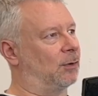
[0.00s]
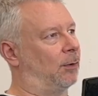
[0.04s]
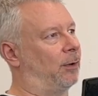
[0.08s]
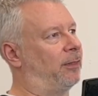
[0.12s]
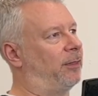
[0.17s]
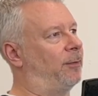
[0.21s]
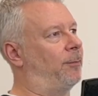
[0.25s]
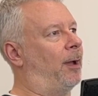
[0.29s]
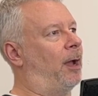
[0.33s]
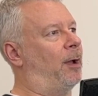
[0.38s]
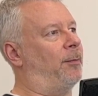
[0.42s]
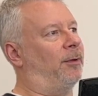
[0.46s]
at
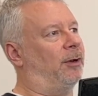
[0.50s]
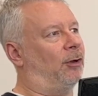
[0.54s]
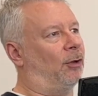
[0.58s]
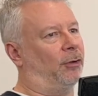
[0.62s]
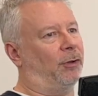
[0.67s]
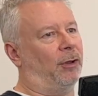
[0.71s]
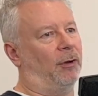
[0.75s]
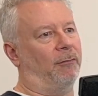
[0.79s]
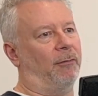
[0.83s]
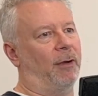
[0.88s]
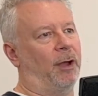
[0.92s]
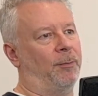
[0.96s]
the moment on
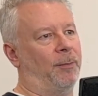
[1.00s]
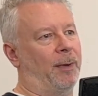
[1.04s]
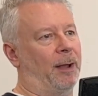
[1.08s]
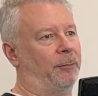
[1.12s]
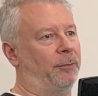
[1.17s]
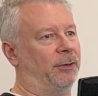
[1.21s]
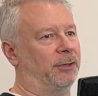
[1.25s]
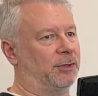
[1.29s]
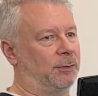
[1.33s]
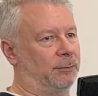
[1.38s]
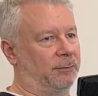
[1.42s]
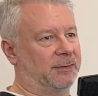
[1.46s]
our roadmap,
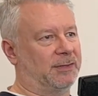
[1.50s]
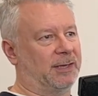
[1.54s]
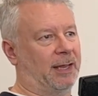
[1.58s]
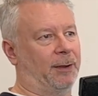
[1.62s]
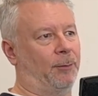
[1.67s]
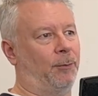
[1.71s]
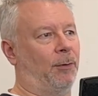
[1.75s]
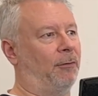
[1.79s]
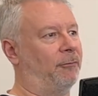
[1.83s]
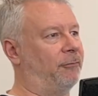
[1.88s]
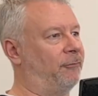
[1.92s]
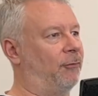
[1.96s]
we're sort of saying,
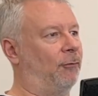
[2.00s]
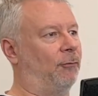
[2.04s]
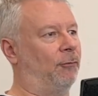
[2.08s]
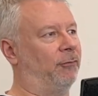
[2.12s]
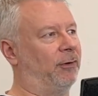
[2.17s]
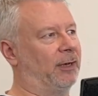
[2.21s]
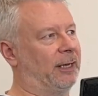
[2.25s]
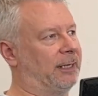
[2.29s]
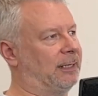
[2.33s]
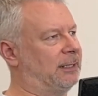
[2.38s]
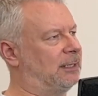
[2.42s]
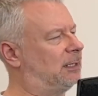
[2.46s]
well, full
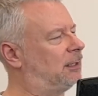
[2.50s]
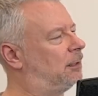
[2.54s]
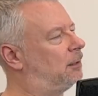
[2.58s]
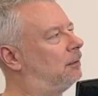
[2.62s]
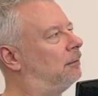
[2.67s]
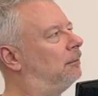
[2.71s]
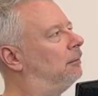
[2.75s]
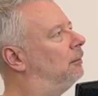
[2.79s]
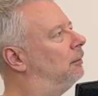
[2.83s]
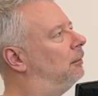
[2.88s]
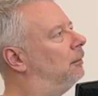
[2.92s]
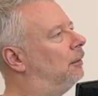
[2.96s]
release
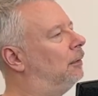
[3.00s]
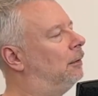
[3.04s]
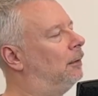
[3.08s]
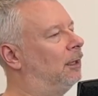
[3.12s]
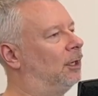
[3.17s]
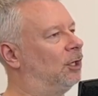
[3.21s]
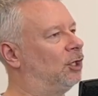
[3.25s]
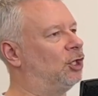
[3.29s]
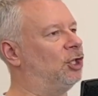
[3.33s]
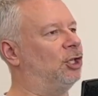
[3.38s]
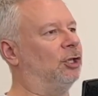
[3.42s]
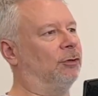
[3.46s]

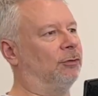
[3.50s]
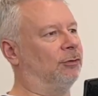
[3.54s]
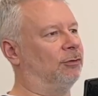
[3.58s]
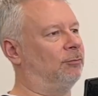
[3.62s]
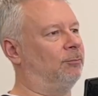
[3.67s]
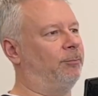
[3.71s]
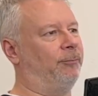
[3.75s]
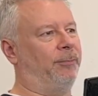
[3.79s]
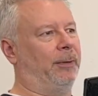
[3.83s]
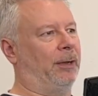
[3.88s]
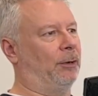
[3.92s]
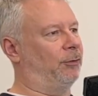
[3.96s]

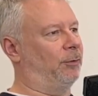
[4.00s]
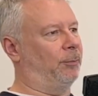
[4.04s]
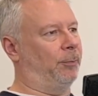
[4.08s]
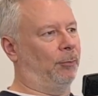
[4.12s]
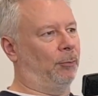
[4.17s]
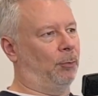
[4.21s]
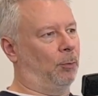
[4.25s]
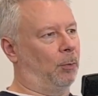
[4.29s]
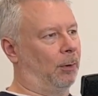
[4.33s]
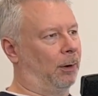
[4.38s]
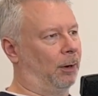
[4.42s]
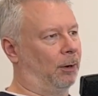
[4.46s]

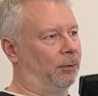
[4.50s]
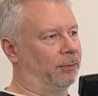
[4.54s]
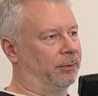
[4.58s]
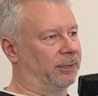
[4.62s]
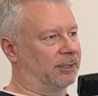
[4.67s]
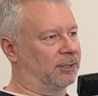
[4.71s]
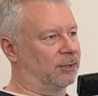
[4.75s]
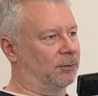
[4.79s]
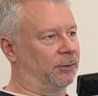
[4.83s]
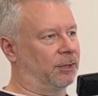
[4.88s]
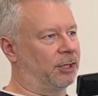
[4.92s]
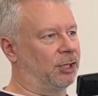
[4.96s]
buildable world in
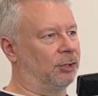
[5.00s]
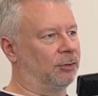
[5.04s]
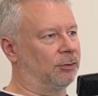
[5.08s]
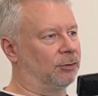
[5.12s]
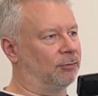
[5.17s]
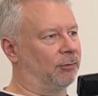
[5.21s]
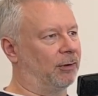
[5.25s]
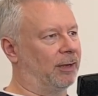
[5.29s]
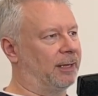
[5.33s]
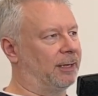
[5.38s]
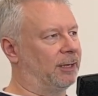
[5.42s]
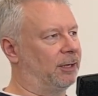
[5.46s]
sort of
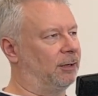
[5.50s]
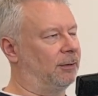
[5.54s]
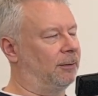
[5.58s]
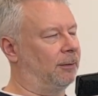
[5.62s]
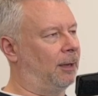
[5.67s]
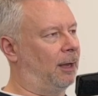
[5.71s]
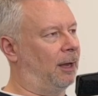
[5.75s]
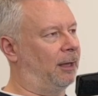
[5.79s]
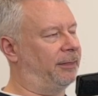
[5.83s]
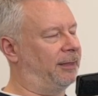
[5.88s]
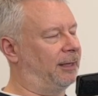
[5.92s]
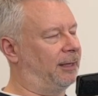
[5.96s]
Q3,
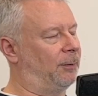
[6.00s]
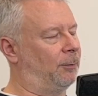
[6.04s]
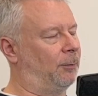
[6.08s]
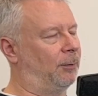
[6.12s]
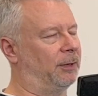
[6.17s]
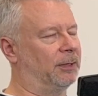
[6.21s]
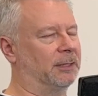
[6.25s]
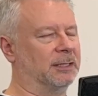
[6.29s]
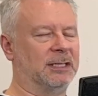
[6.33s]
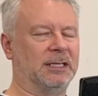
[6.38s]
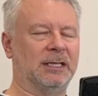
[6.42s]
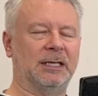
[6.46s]
I think it
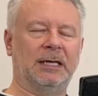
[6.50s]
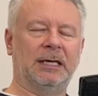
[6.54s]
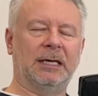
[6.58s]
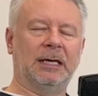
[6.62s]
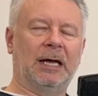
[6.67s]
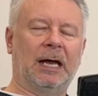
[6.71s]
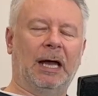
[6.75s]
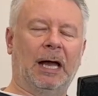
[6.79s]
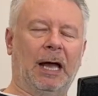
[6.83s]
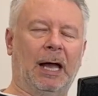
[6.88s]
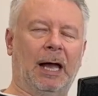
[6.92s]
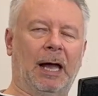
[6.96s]
was.
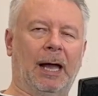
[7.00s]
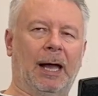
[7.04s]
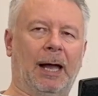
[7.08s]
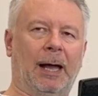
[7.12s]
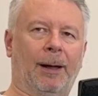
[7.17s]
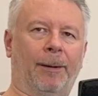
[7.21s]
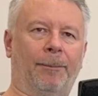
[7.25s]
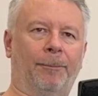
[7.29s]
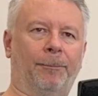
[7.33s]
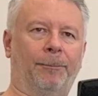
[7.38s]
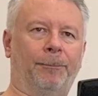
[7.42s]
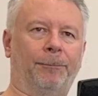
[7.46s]

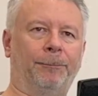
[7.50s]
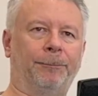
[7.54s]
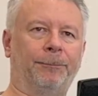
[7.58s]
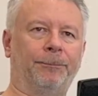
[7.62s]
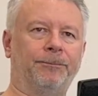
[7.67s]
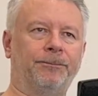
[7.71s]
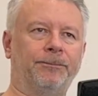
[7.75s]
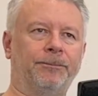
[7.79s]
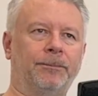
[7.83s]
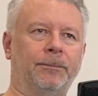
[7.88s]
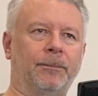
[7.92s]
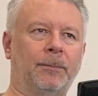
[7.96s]
But
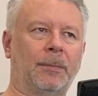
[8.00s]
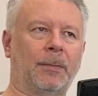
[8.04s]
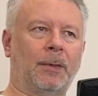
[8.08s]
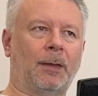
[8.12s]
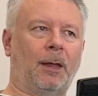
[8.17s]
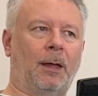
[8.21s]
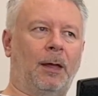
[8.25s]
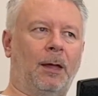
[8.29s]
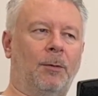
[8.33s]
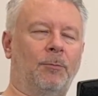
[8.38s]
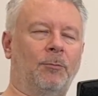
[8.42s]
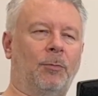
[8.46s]

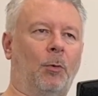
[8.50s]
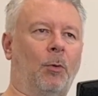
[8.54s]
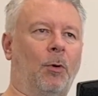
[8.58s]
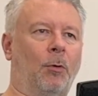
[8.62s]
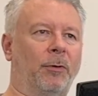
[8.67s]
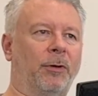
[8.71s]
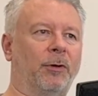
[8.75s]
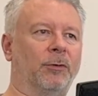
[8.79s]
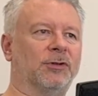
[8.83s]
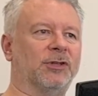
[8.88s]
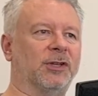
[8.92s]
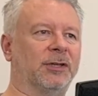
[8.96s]
what
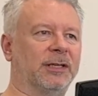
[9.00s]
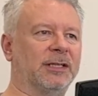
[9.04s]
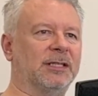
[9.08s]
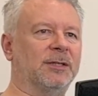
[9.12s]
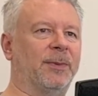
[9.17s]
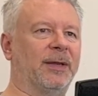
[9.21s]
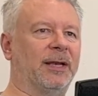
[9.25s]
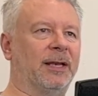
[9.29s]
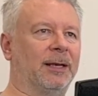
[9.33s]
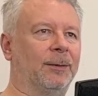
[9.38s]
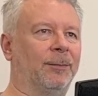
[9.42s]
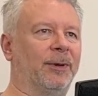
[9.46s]
we also need to
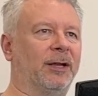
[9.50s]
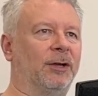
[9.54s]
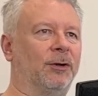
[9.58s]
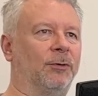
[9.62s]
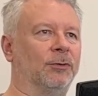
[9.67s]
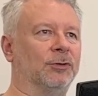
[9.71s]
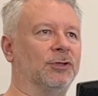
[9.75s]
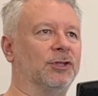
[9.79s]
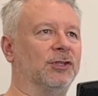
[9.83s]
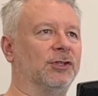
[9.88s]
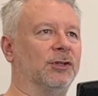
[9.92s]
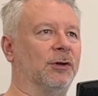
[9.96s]
be a little bit
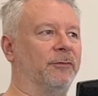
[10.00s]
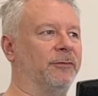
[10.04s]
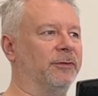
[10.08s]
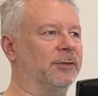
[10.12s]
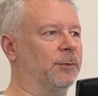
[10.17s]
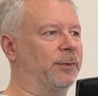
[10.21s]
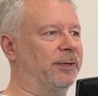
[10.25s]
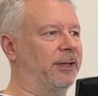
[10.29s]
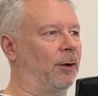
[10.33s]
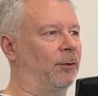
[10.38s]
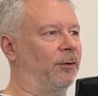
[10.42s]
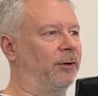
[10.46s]
cautious of is
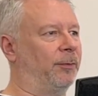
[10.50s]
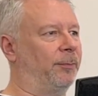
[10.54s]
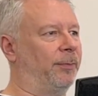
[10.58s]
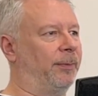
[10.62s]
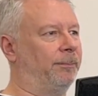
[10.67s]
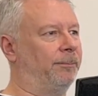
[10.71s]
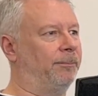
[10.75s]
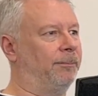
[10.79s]
we don't want to